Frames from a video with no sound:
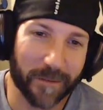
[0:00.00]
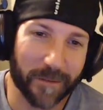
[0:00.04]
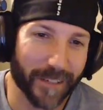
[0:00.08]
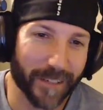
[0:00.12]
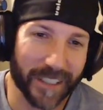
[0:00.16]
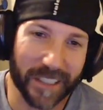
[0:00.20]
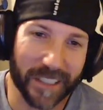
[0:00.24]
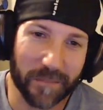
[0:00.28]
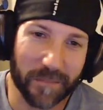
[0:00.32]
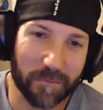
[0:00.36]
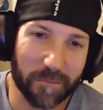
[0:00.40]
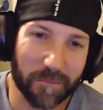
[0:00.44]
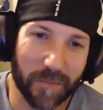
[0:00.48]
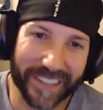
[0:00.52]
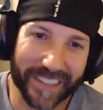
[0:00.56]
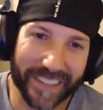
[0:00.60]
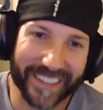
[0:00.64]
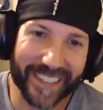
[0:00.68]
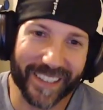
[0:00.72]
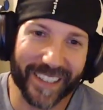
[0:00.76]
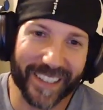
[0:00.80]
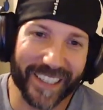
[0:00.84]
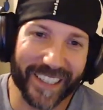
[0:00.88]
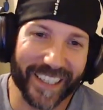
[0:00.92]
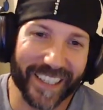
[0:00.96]
fucking
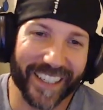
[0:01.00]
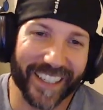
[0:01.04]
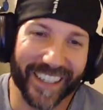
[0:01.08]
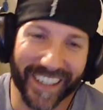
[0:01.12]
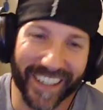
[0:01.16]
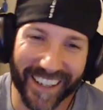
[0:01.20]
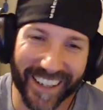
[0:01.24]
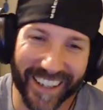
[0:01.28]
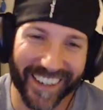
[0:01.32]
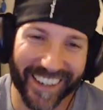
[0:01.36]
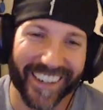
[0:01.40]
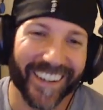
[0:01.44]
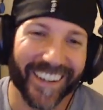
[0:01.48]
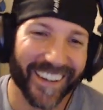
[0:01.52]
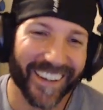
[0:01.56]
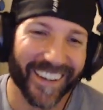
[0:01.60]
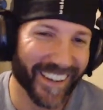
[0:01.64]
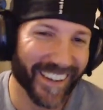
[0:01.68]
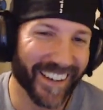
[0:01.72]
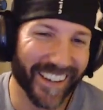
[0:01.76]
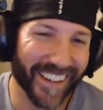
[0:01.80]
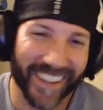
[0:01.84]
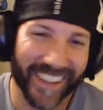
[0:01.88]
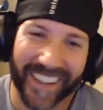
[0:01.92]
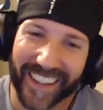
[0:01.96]
monthly.
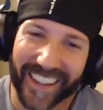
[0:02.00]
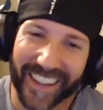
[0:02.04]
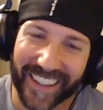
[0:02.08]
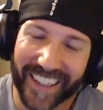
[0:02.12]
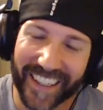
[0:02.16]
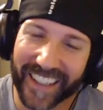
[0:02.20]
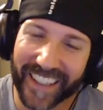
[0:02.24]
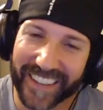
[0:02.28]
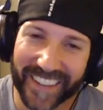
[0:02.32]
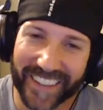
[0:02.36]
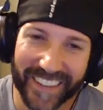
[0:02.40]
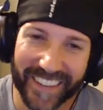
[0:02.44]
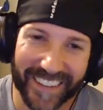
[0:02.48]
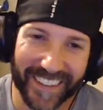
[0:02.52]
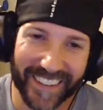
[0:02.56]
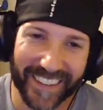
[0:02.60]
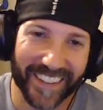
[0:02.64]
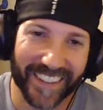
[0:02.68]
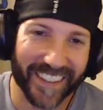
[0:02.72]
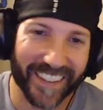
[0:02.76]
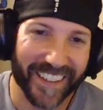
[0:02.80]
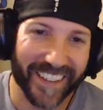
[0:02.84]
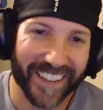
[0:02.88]
Because it's like...